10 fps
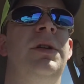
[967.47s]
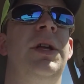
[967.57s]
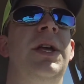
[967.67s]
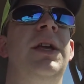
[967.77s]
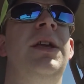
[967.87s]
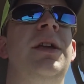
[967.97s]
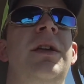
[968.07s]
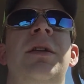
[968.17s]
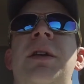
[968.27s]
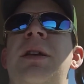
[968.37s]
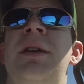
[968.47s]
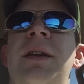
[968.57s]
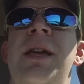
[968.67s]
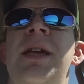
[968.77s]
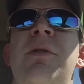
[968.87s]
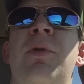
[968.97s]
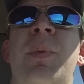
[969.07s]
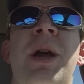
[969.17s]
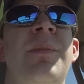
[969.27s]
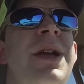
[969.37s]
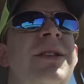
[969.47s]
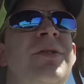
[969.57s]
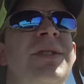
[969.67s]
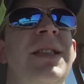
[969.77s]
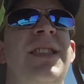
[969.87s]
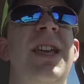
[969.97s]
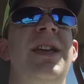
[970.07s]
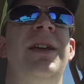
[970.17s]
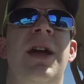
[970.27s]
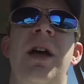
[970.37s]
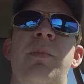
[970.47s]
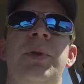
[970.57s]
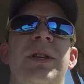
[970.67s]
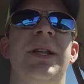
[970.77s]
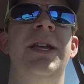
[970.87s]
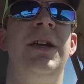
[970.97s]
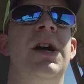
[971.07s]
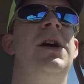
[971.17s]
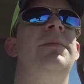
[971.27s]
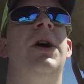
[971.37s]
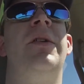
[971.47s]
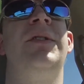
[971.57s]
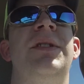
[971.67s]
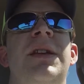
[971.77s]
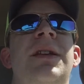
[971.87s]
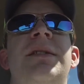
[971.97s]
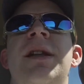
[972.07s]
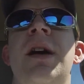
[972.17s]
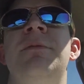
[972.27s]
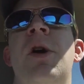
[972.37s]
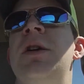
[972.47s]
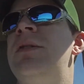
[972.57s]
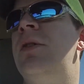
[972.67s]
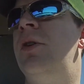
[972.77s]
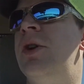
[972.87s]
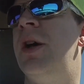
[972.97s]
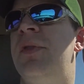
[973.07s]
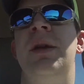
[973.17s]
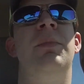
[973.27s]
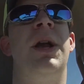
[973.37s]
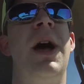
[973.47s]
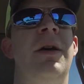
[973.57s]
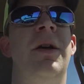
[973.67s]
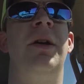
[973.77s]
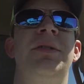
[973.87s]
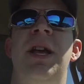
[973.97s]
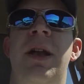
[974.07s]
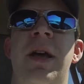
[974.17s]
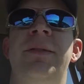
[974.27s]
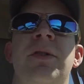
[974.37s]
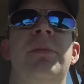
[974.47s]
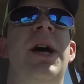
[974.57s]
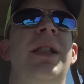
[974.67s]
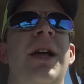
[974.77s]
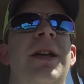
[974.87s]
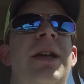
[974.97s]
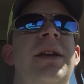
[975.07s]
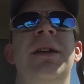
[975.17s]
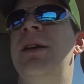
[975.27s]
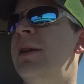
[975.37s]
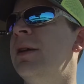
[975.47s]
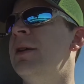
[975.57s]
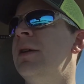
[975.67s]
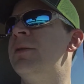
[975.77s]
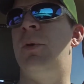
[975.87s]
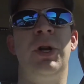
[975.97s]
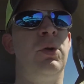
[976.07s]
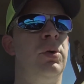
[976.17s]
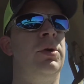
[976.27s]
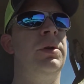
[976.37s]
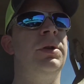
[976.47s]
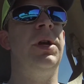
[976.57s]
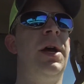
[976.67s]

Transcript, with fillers: E Repair Manuals, I think. I'll put the link up. Obviously it's not sponsored or nothing, but I'll shout out to them. I like it. It's pretty cool.